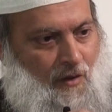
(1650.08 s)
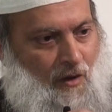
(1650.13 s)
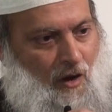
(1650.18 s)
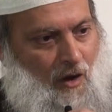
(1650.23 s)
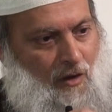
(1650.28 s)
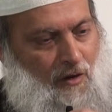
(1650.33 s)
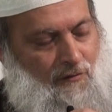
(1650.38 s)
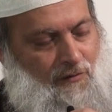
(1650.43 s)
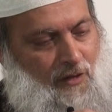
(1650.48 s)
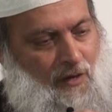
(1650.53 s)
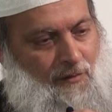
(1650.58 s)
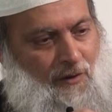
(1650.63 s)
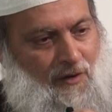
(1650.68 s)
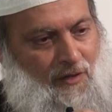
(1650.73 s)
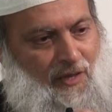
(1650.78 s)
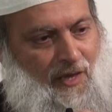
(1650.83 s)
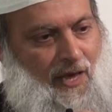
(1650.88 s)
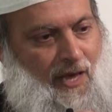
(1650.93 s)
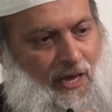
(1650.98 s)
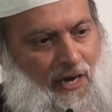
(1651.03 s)
All of them
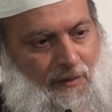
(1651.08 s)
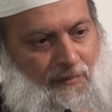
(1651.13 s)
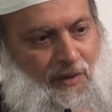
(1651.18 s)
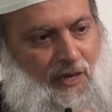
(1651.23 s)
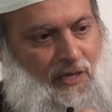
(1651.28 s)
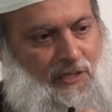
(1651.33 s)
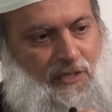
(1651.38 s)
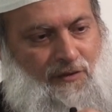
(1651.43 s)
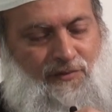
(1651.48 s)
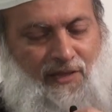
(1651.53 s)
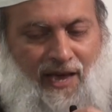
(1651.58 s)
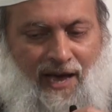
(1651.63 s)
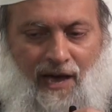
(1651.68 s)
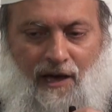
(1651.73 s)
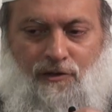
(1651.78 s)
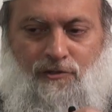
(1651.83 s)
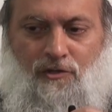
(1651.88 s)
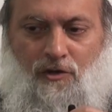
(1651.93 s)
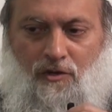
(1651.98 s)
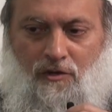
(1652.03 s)
are the enemies of the
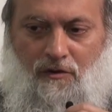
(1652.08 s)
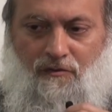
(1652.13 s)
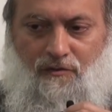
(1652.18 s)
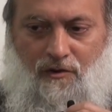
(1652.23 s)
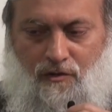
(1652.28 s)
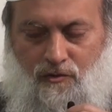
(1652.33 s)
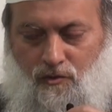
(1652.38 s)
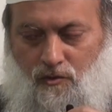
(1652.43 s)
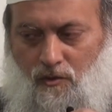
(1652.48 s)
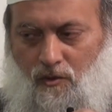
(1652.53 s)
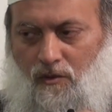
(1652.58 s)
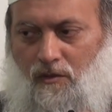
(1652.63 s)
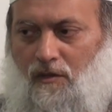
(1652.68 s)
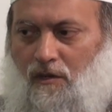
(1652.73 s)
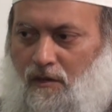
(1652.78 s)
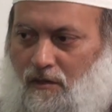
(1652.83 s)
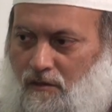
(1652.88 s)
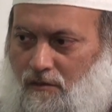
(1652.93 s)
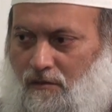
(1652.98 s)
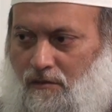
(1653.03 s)
household of Rasulullah